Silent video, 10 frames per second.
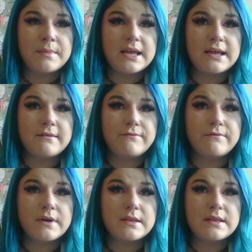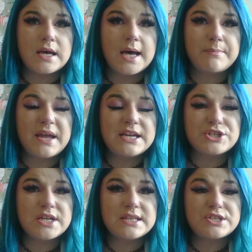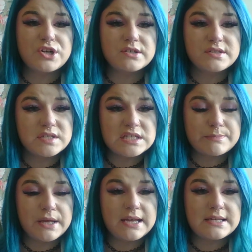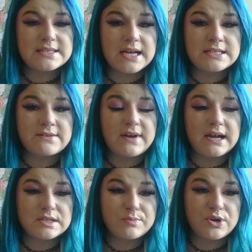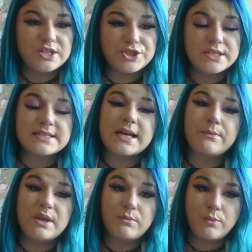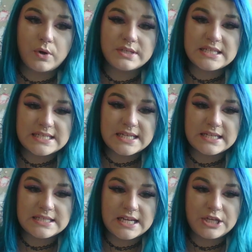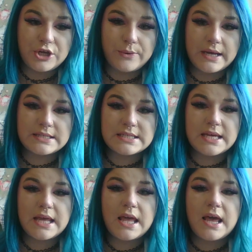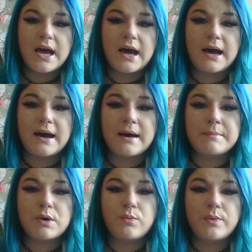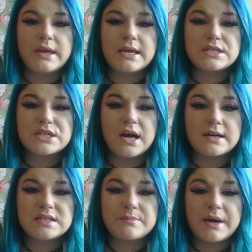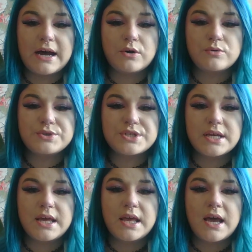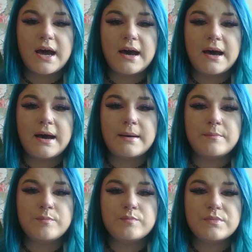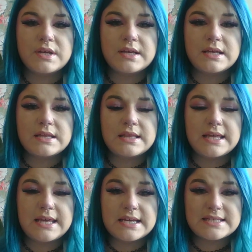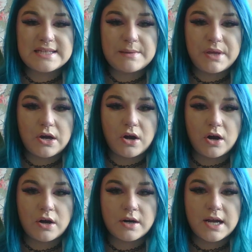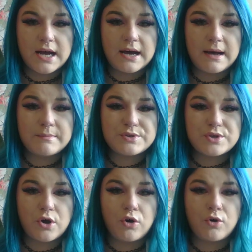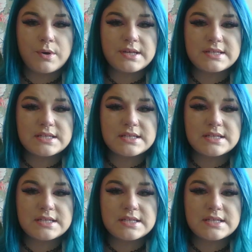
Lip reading: if the patient starts displaying signs of aspirations, that we would discontinue it. We talked about um, the CPR. So